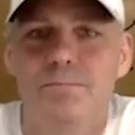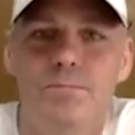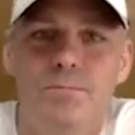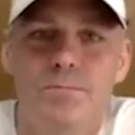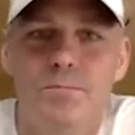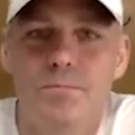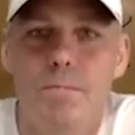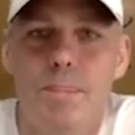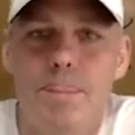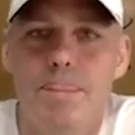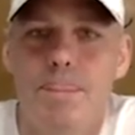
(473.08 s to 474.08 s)

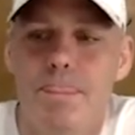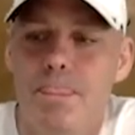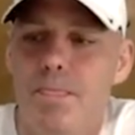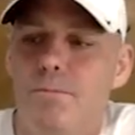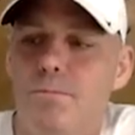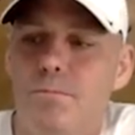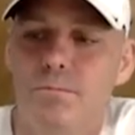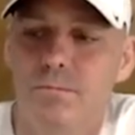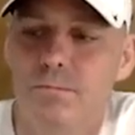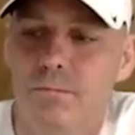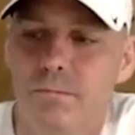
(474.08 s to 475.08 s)

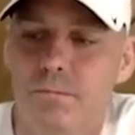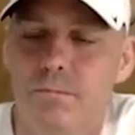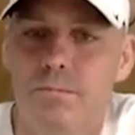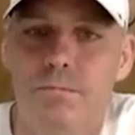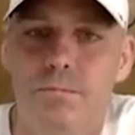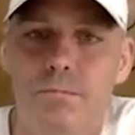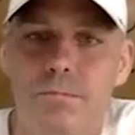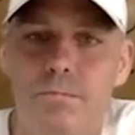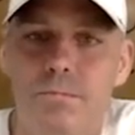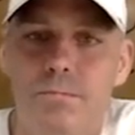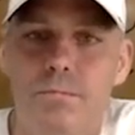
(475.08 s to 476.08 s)

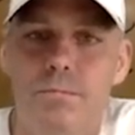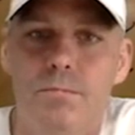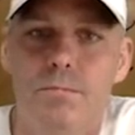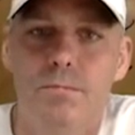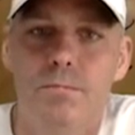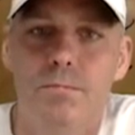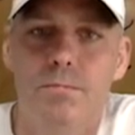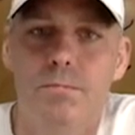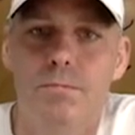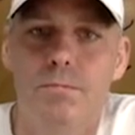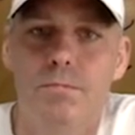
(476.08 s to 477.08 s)

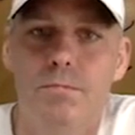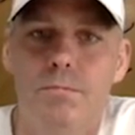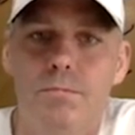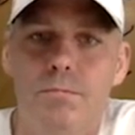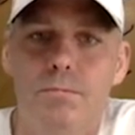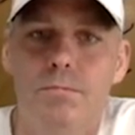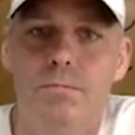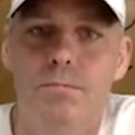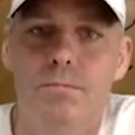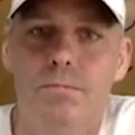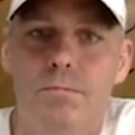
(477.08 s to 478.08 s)

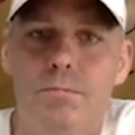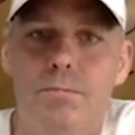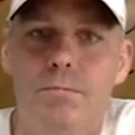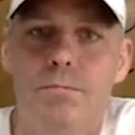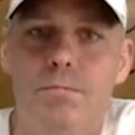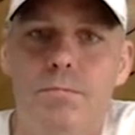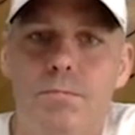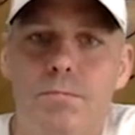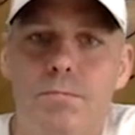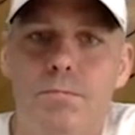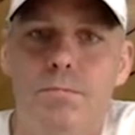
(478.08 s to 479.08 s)

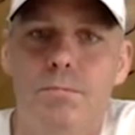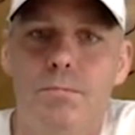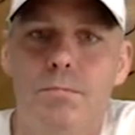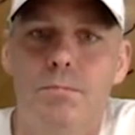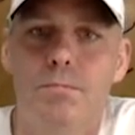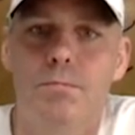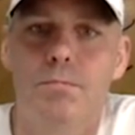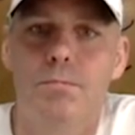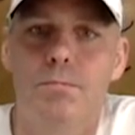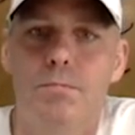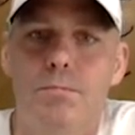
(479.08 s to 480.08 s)

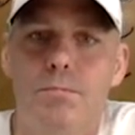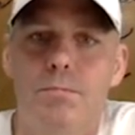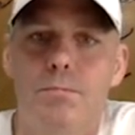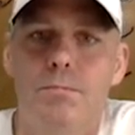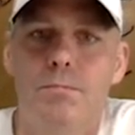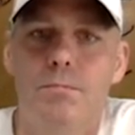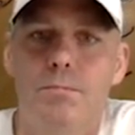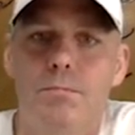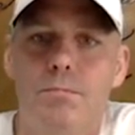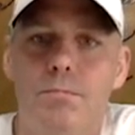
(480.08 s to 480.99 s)
[no speech]